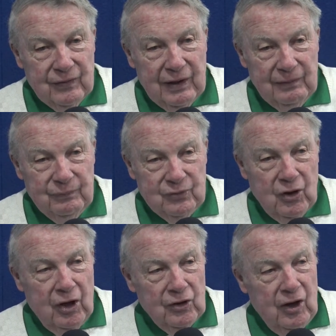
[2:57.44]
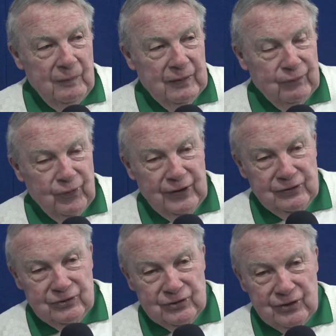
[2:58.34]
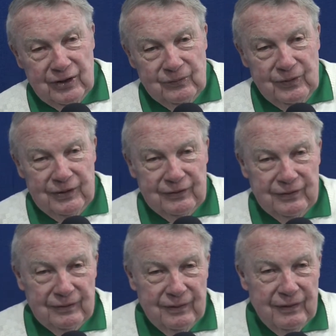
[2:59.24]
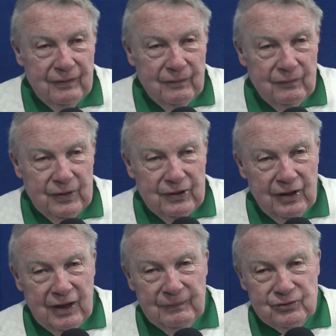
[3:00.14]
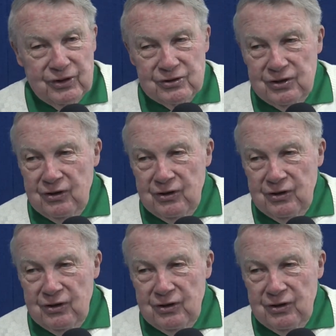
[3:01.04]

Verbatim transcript: I called all my friends to start with, and we dug up 60